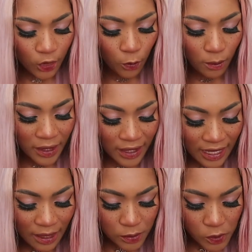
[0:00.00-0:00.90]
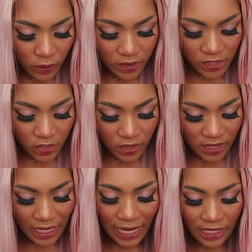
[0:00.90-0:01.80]
your makeup to a
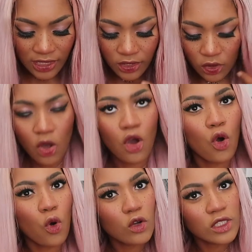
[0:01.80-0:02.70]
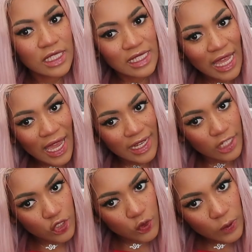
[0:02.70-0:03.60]
deserted island or
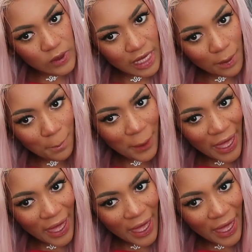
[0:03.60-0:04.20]
designer shoes and